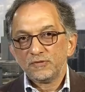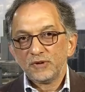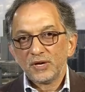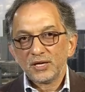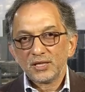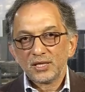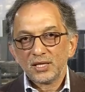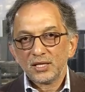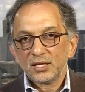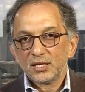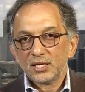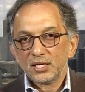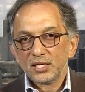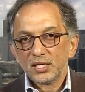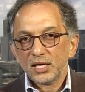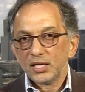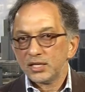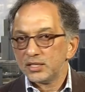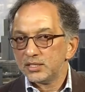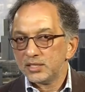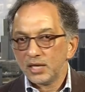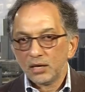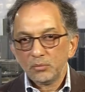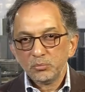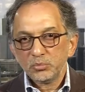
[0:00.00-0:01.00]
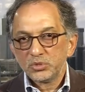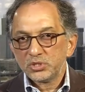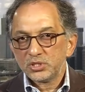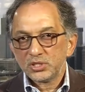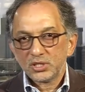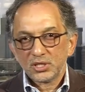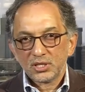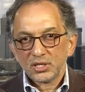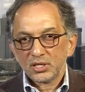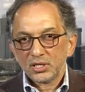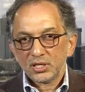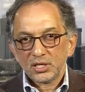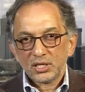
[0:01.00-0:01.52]
fact that they get dumped
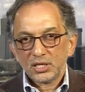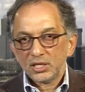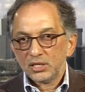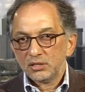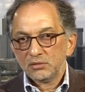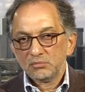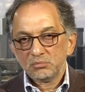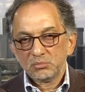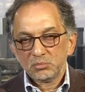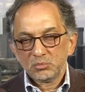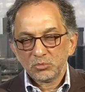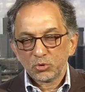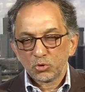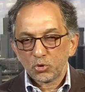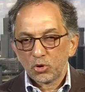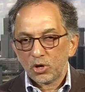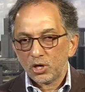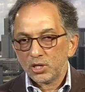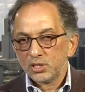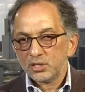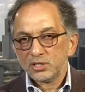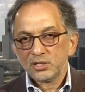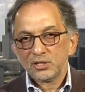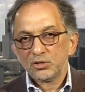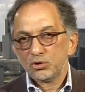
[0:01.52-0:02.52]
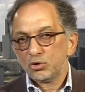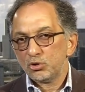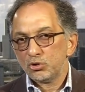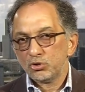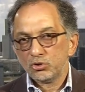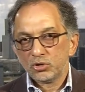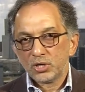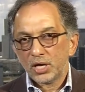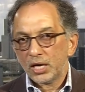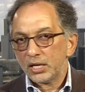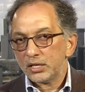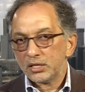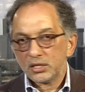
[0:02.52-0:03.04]
uh, in Rwanda or
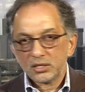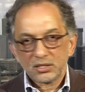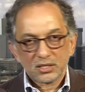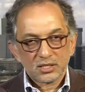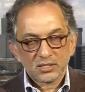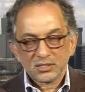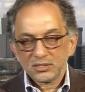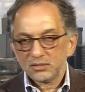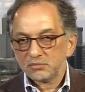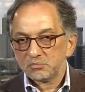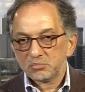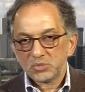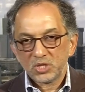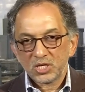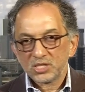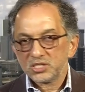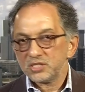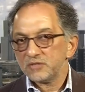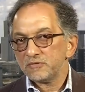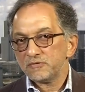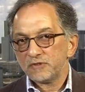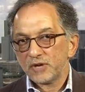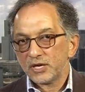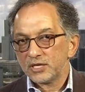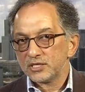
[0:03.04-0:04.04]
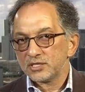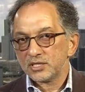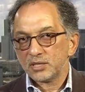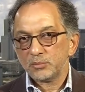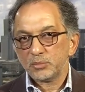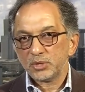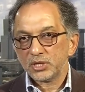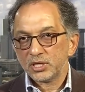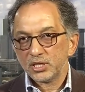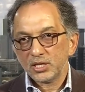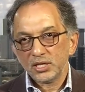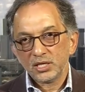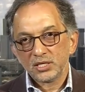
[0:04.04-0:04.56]
Uganda doesn't doesn't faze them
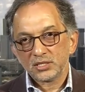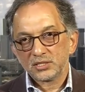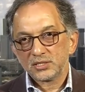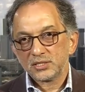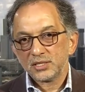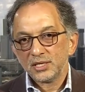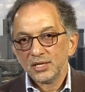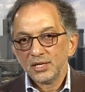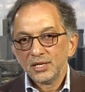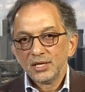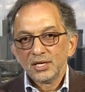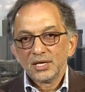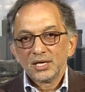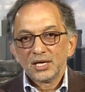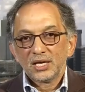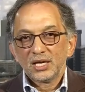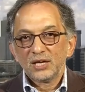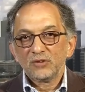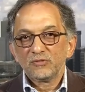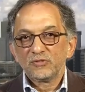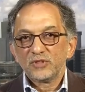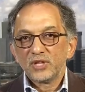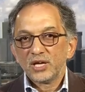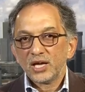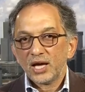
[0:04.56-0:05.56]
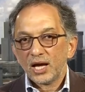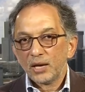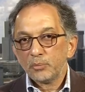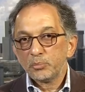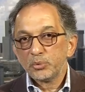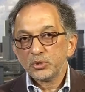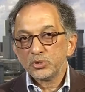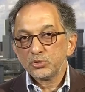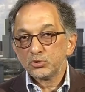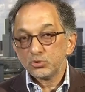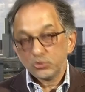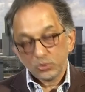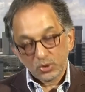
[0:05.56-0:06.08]
in the least. If they
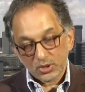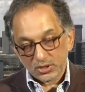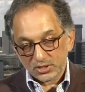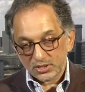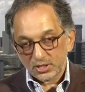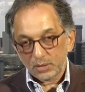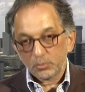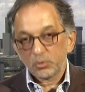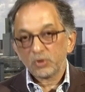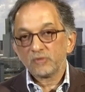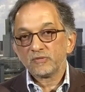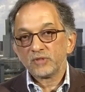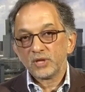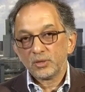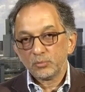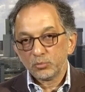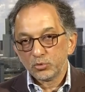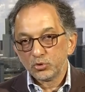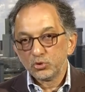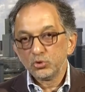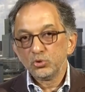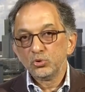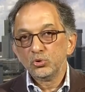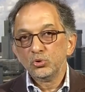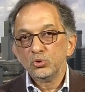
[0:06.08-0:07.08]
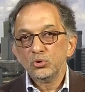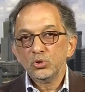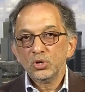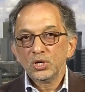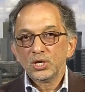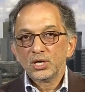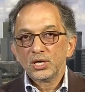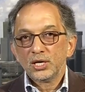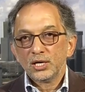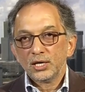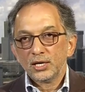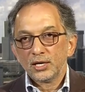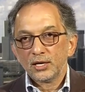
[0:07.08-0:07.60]
happen to, and some of them do,
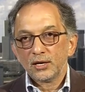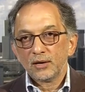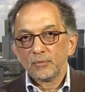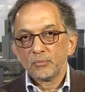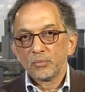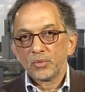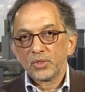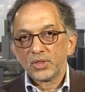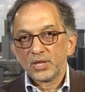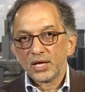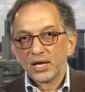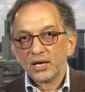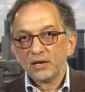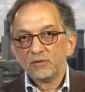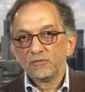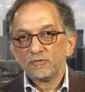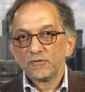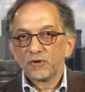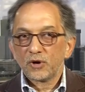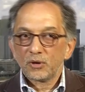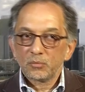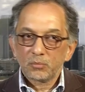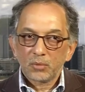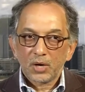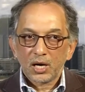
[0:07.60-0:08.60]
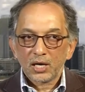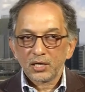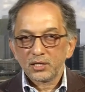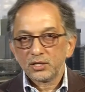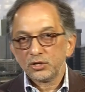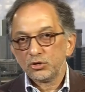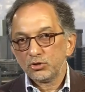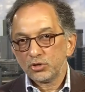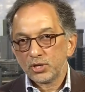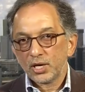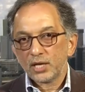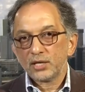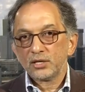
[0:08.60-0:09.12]
um, then from either
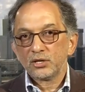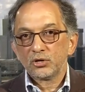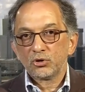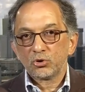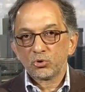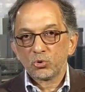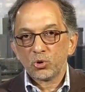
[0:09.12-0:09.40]
Uganda or